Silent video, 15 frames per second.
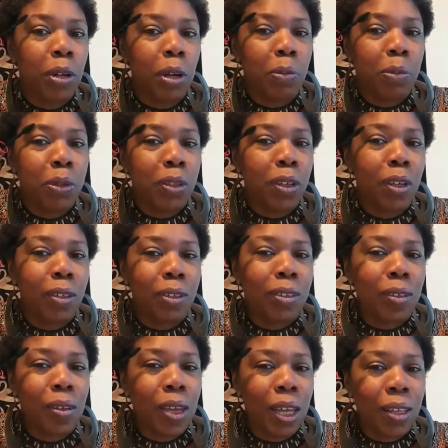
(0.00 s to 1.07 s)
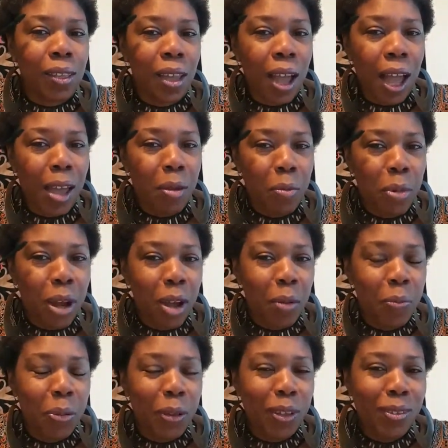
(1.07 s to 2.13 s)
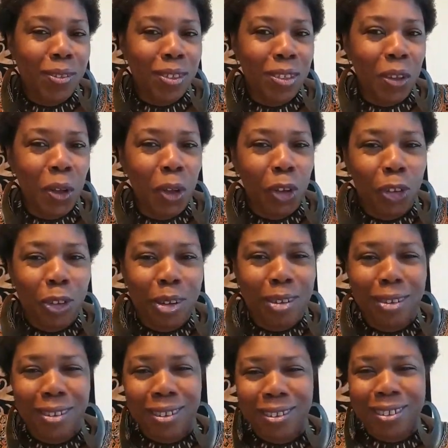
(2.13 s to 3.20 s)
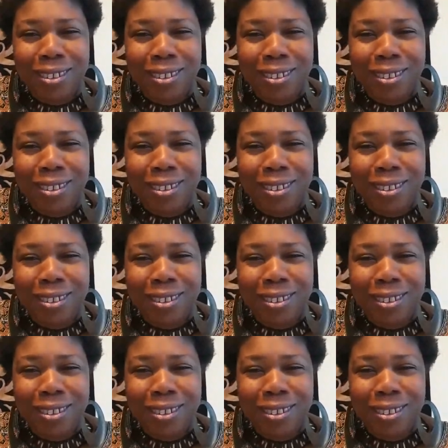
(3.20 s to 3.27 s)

upstairs to get the eyebrow pencil.